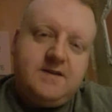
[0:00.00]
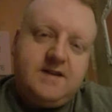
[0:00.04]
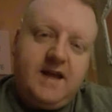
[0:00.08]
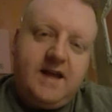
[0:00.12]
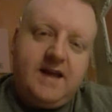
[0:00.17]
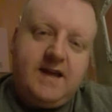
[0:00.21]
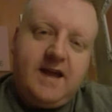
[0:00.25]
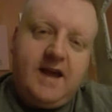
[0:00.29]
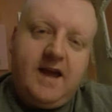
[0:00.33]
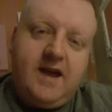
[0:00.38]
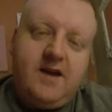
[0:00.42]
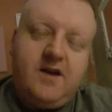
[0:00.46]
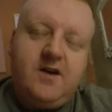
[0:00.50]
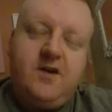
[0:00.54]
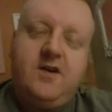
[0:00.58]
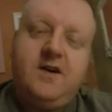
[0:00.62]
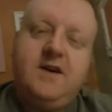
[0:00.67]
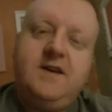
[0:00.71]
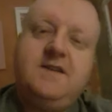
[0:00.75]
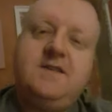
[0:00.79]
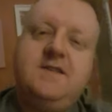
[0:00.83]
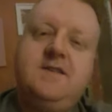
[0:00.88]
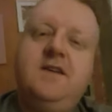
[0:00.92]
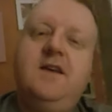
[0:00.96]
take care,
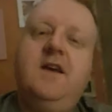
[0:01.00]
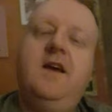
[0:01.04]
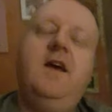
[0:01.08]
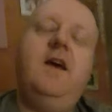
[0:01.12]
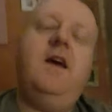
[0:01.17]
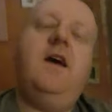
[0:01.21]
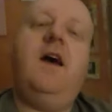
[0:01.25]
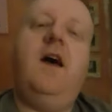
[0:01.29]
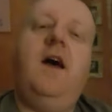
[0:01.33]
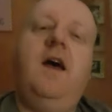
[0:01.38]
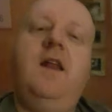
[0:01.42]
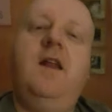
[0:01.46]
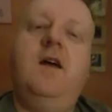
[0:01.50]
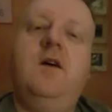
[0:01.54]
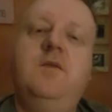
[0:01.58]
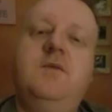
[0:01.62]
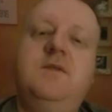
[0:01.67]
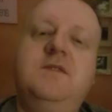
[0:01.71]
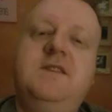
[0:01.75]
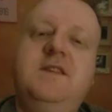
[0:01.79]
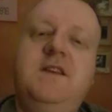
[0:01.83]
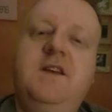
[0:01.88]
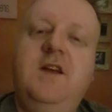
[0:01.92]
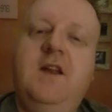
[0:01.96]
guys, and I
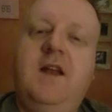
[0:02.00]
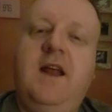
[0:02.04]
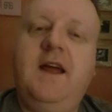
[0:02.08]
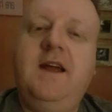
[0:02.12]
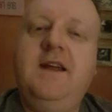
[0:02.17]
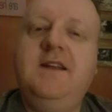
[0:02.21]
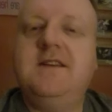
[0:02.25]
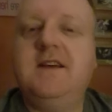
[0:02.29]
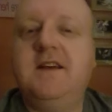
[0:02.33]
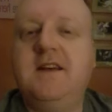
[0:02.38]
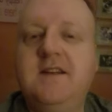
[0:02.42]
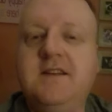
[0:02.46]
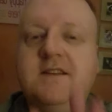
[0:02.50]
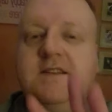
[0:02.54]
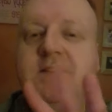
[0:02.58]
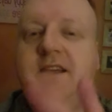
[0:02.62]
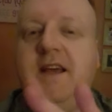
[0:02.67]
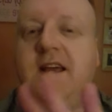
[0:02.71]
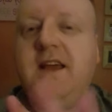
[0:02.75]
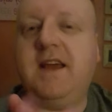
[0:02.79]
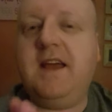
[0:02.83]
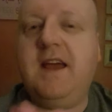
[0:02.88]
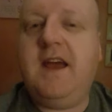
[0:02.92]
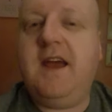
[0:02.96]
will see you later.
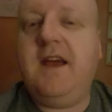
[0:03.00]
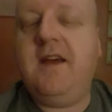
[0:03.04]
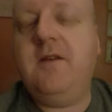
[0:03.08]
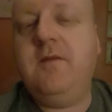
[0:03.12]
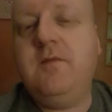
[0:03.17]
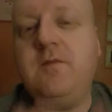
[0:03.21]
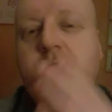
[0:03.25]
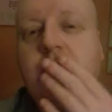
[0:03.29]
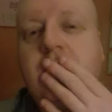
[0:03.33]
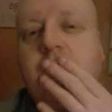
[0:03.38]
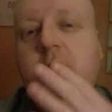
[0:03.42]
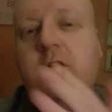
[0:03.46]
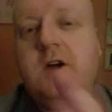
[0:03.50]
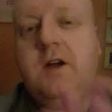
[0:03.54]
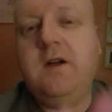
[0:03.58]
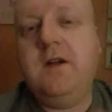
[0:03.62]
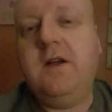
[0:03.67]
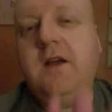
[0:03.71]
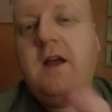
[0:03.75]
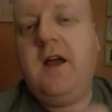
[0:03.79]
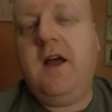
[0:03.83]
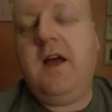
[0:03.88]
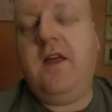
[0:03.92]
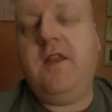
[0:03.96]
Take care, and
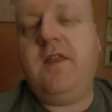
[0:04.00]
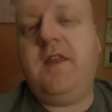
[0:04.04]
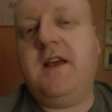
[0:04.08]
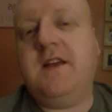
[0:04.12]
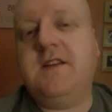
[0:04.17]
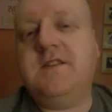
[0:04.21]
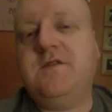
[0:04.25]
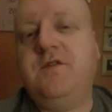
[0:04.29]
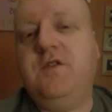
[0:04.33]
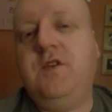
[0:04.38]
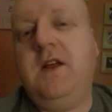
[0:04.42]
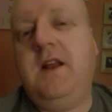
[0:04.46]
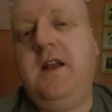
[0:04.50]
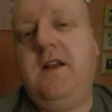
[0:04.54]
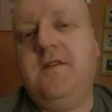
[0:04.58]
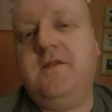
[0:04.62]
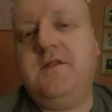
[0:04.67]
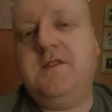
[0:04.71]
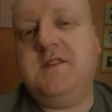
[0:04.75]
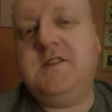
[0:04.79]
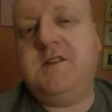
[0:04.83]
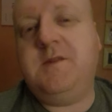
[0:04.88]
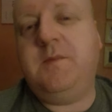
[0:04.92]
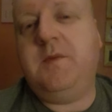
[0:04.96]
thanks for all your
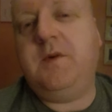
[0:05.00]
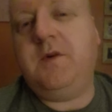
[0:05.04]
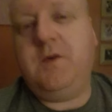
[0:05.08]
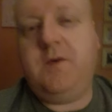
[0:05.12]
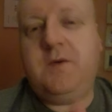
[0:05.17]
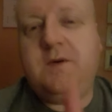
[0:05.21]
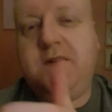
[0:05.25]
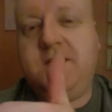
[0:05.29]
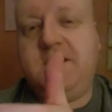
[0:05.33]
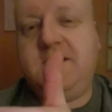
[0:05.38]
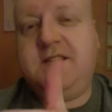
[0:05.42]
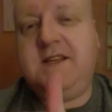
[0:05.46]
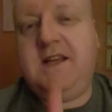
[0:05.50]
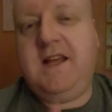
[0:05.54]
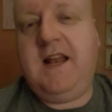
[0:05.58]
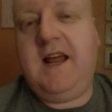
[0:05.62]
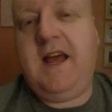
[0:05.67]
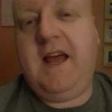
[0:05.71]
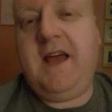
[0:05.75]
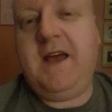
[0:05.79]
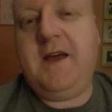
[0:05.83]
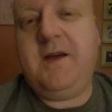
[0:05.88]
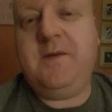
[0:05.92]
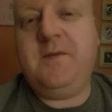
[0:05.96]
love and support. I'll see you
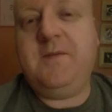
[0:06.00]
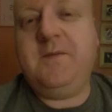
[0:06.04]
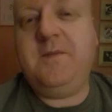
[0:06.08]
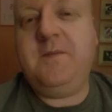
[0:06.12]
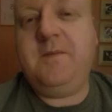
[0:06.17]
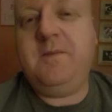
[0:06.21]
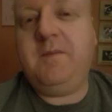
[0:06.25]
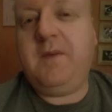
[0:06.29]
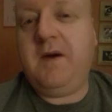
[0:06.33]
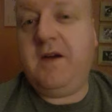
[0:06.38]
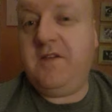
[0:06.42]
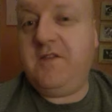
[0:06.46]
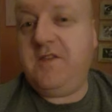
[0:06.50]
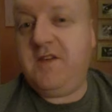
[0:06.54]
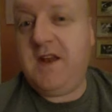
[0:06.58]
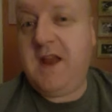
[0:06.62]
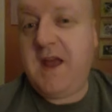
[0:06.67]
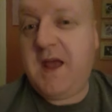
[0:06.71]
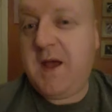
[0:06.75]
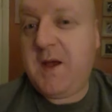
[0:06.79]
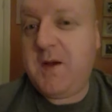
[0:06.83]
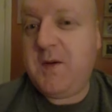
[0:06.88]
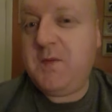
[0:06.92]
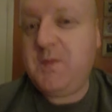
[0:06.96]
later. Bye for
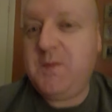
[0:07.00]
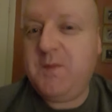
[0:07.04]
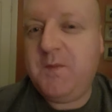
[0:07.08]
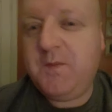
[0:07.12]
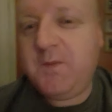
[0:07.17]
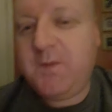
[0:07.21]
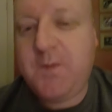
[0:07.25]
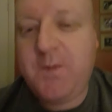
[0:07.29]
now.